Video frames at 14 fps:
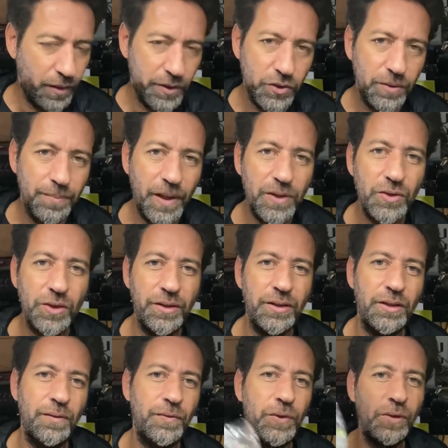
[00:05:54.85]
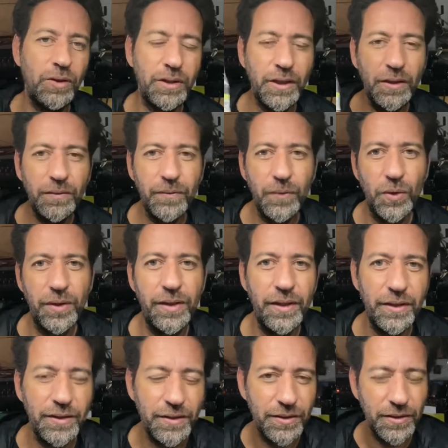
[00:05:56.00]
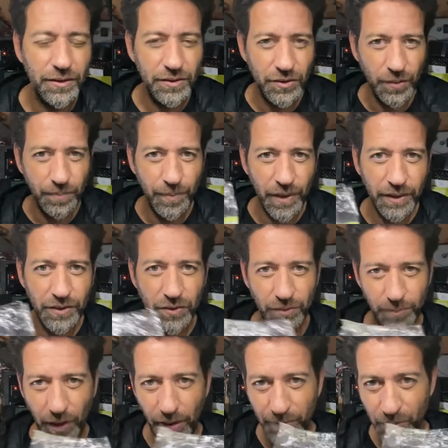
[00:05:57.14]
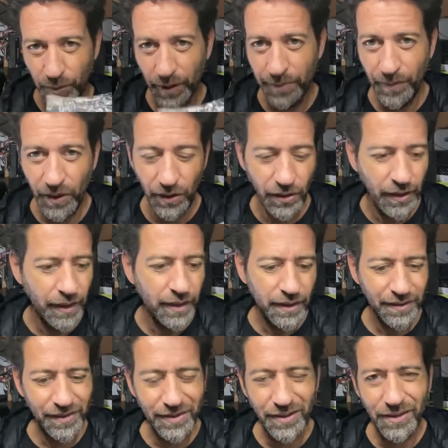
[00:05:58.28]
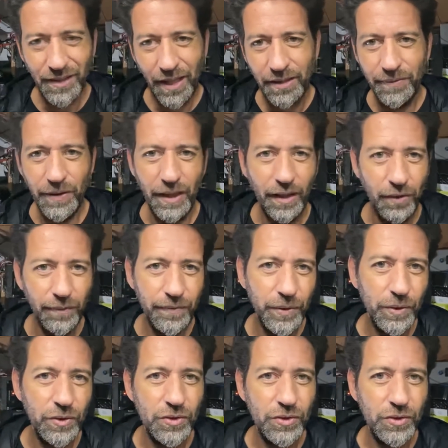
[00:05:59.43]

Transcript: I should mention, if you're looking for this soup mix from Bob's Red Mill, this is kind of a health food